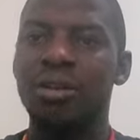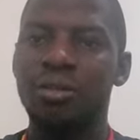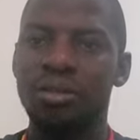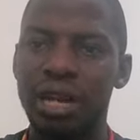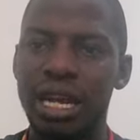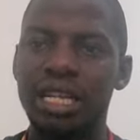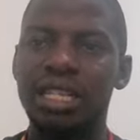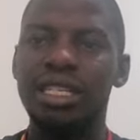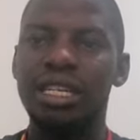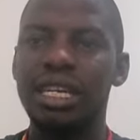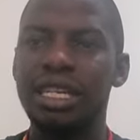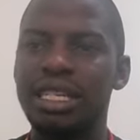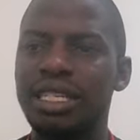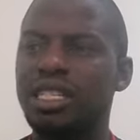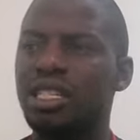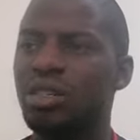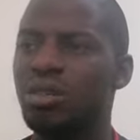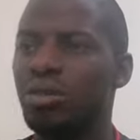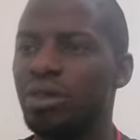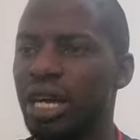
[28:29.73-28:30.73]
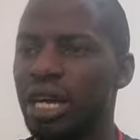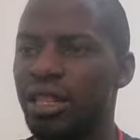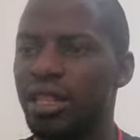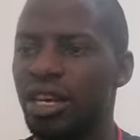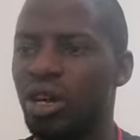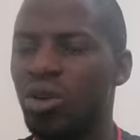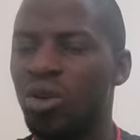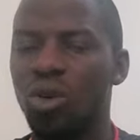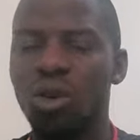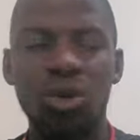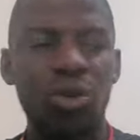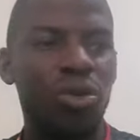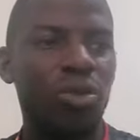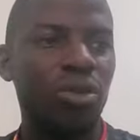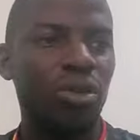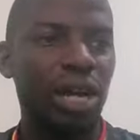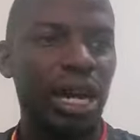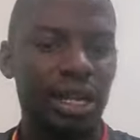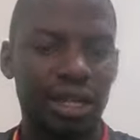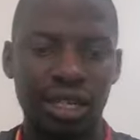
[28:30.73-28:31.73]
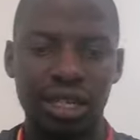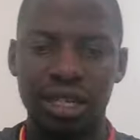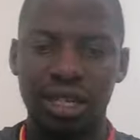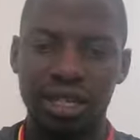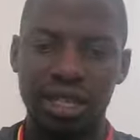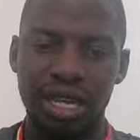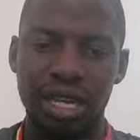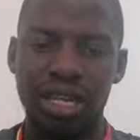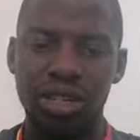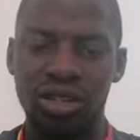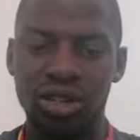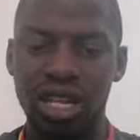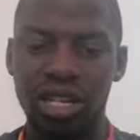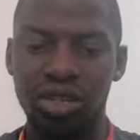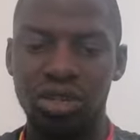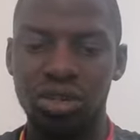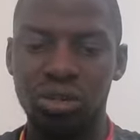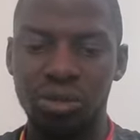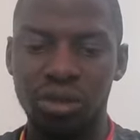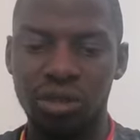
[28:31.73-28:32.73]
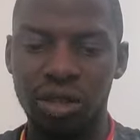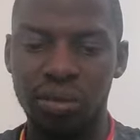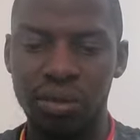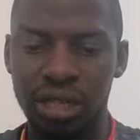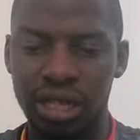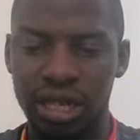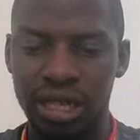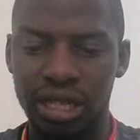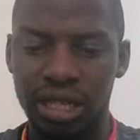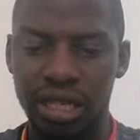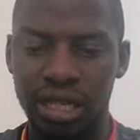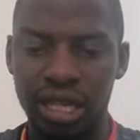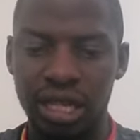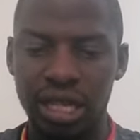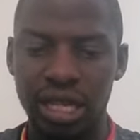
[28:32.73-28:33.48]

Write, edit, look at the code, so that you remove the mistakes.